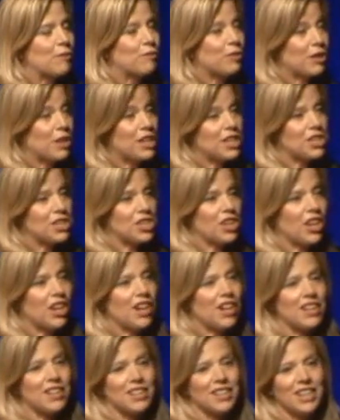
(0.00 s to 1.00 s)
for
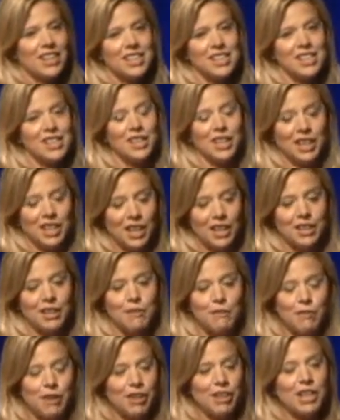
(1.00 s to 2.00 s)
HR, that's at the
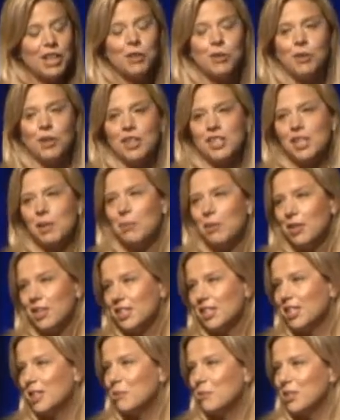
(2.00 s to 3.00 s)
very core. Some of the
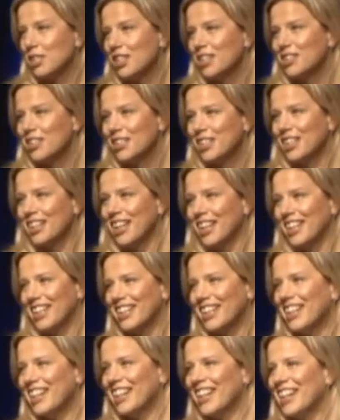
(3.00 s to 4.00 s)
team is here
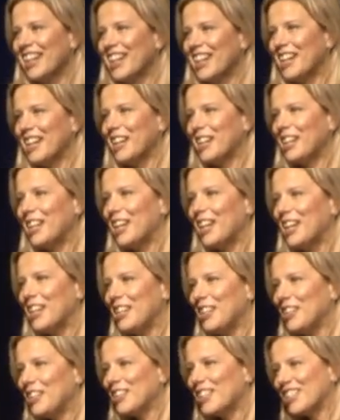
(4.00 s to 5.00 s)
today.
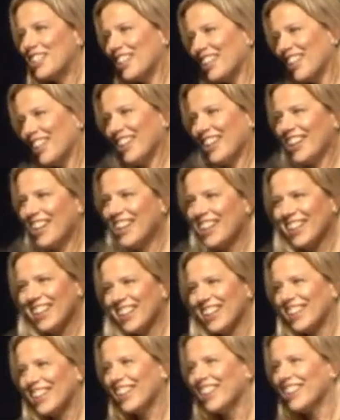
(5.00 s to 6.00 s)
and knows. There they
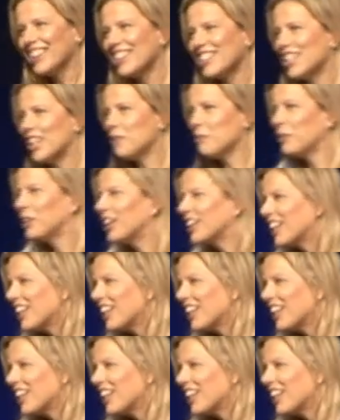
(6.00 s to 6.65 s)
are, yeah, table, I